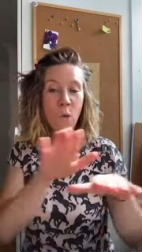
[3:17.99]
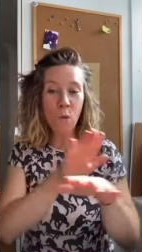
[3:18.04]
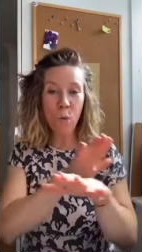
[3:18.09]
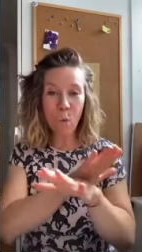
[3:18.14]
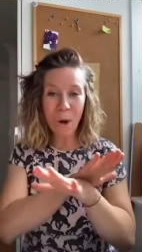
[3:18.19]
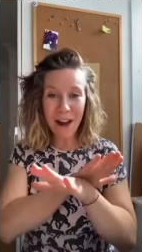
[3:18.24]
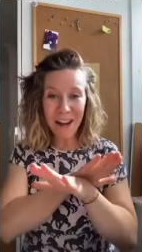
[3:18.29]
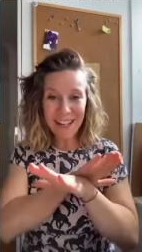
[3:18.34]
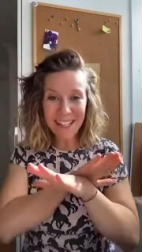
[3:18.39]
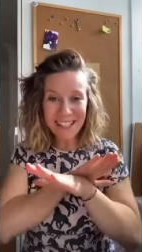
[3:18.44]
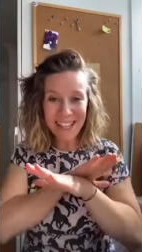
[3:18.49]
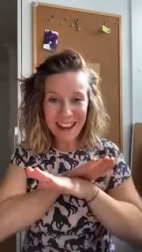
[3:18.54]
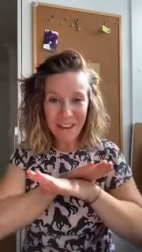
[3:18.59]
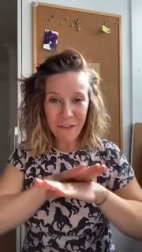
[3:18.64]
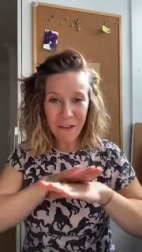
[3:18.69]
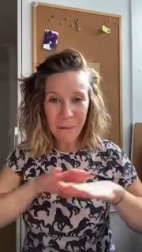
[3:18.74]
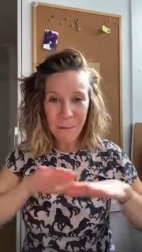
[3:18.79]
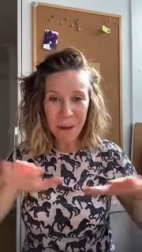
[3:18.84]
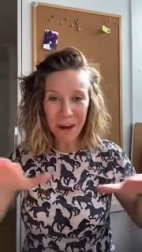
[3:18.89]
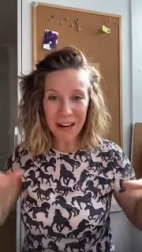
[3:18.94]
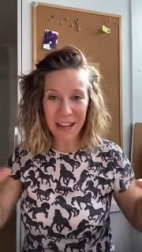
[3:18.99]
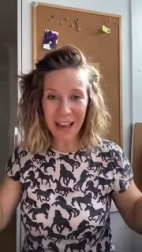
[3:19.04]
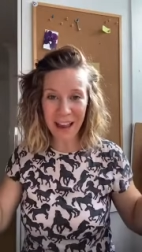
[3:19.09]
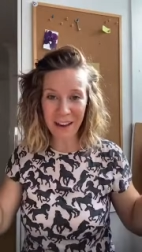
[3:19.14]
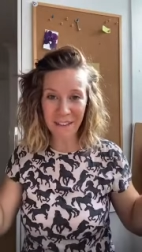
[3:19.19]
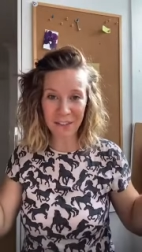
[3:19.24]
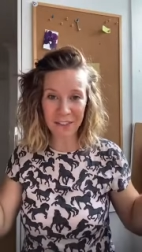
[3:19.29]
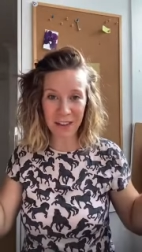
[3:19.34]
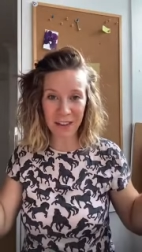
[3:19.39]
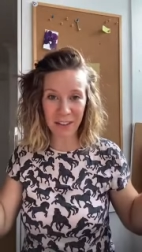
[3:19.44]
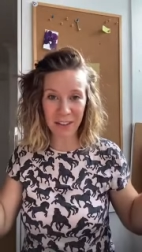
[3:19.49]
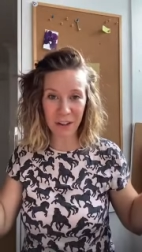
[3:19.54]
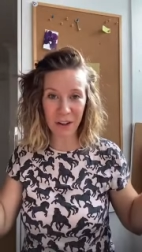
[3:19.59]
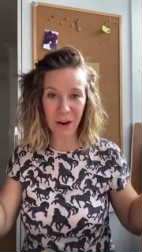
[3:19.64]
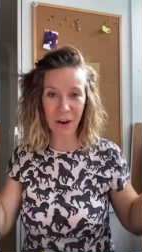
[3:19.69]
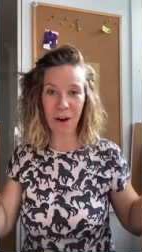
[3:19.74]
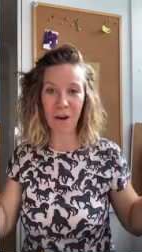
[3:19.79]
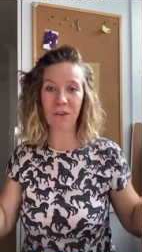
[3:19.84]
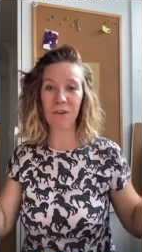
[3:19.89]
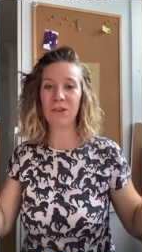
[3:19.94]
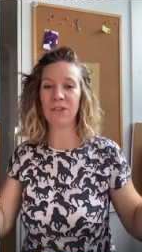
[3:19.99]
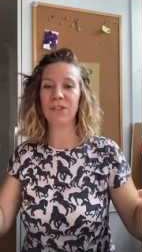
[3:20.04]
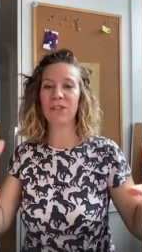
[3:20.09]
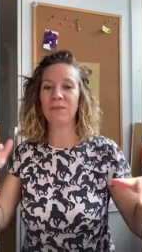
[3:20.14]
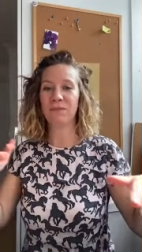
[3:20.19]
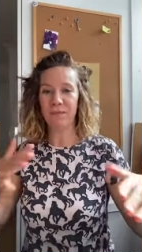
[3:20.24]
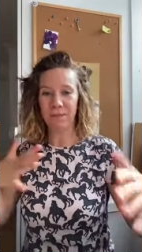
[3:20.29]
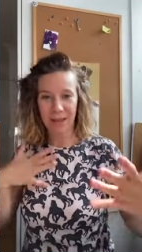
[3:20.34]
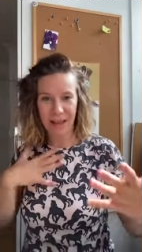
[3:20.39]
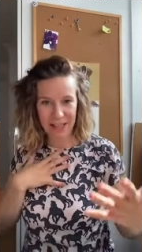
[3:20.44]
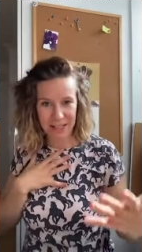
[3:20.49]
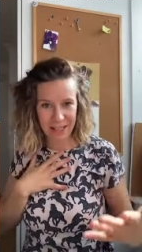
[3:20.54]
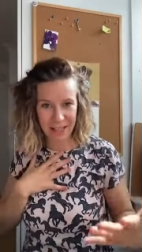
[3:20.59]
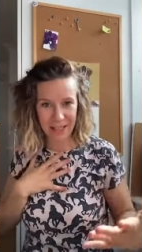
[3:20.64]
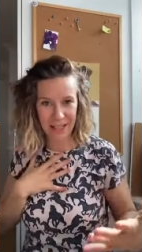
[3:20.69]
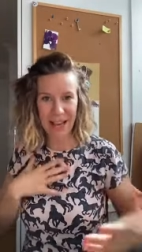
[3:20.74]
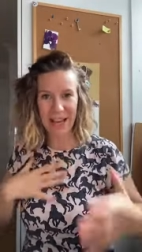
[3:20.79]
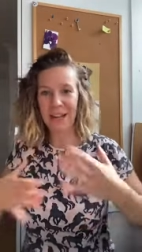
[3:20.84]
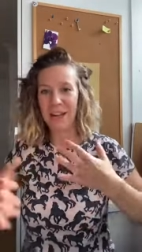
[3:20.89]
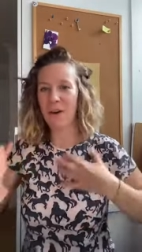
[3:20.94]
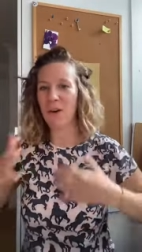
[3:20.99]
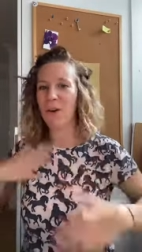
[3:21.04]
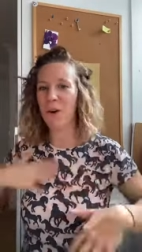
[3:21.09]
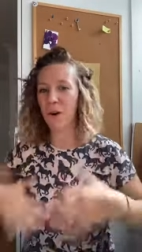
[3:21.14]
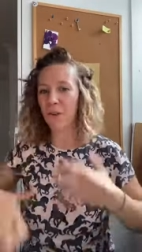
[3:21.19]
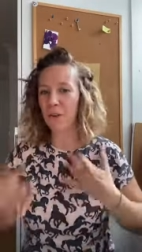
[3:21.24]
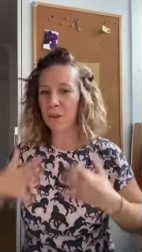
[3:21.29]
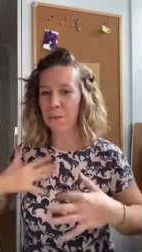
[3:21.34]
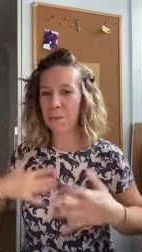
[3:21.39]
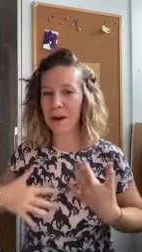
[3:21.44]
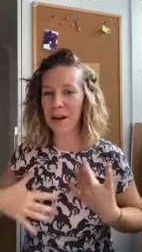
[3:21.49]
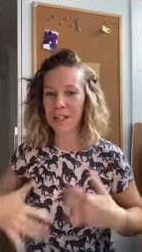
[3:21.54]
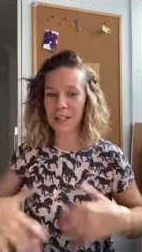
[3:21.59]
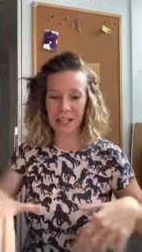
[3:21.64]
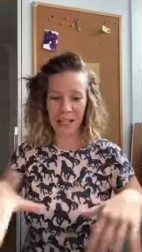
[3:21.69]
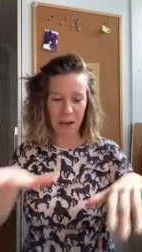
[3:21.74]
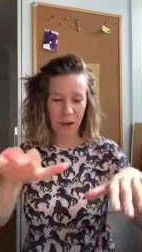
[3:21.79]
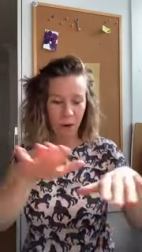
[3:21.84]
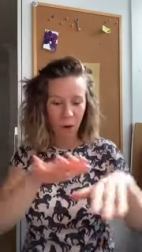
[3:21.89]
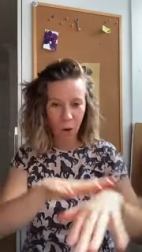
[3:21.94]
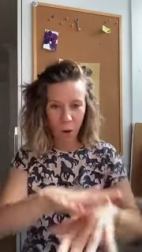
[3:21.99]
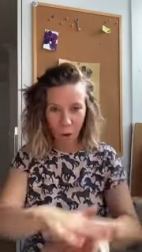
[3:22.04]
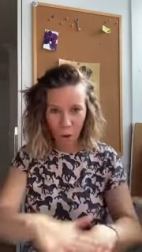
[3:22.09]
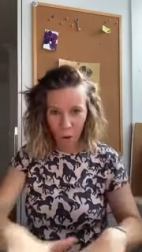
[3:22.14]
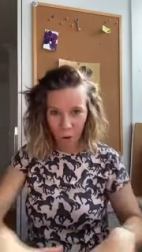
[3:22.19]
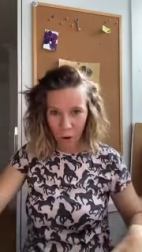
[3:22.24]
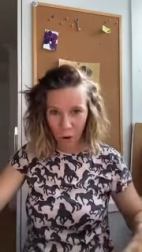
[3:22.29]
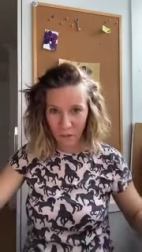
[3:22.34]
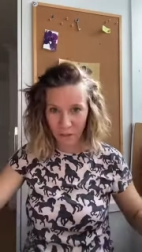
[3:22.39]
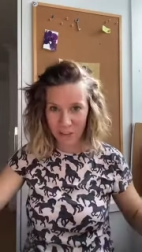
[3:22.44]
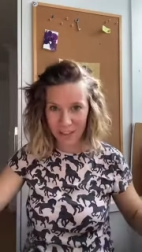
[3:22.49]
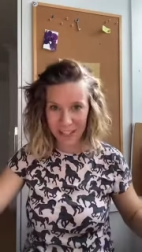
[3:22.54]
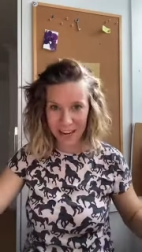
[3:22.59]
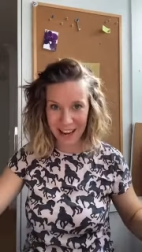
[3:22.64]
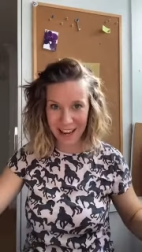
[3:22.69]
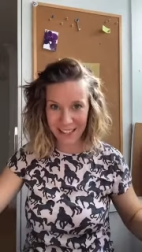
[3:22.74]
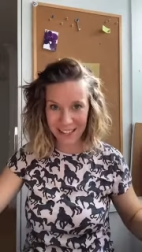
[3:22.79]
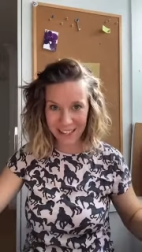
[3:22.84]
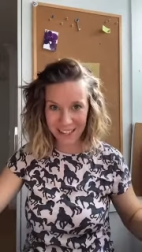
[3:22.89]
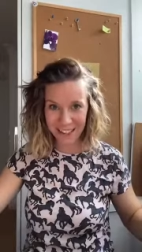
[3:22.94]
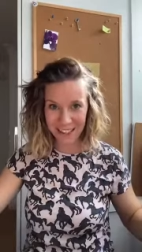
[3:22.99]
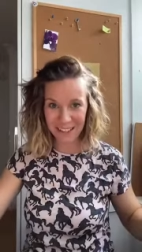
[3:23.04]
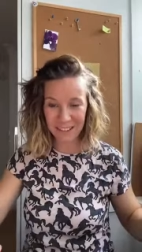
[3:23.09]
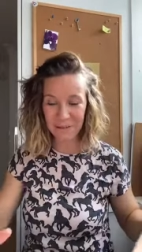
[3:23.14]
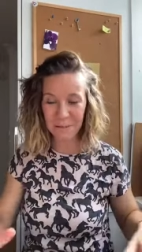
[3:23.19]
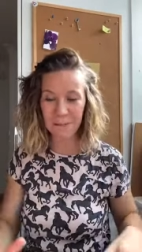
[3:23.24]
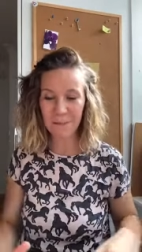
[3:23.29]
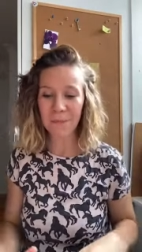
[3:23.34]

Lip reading: Once everybody have done the chorus, as I said, on the body or on the desk,